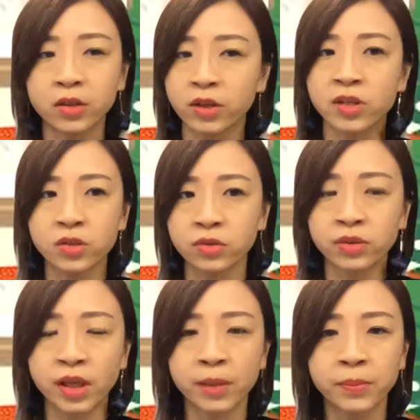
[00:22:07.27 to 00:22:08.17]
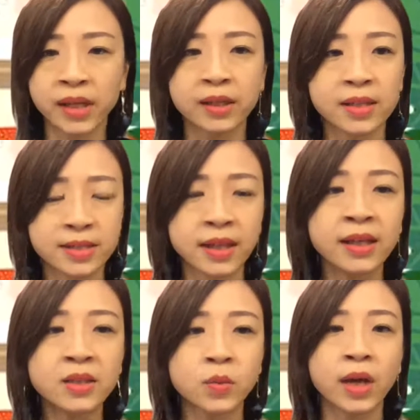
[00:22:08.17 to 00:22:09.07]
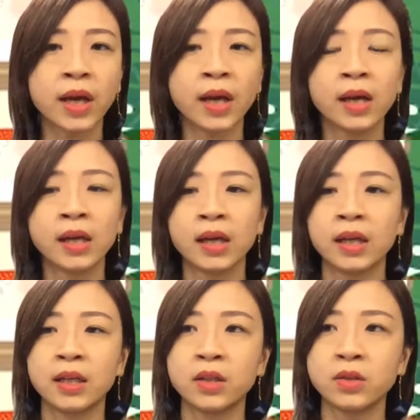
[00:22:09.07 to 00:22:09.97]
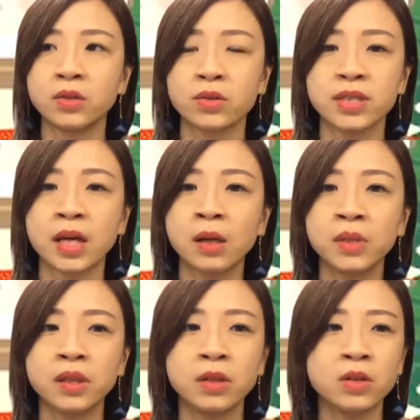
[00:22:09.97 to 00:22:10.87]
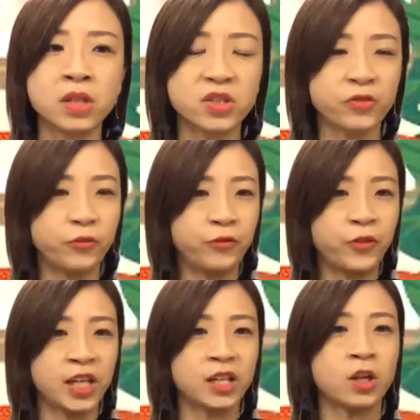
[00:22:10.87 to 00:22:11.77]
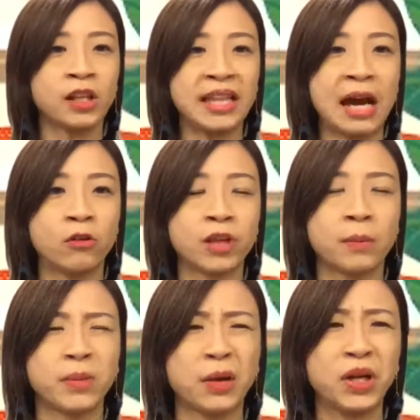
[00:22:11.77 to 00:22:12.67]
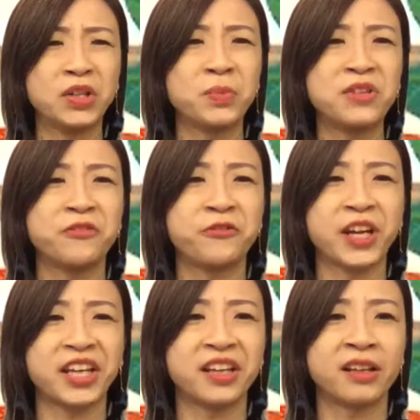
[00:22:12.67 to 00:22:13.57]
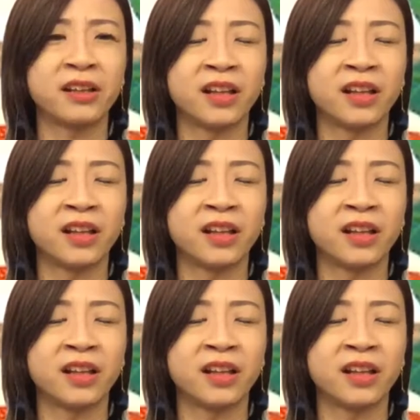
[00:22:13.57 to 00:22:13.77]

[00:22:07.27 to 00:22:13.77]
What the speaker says: Transu, back in the States, where he used to tell me, you just fake your loud. I'm like, what do you mean fake it?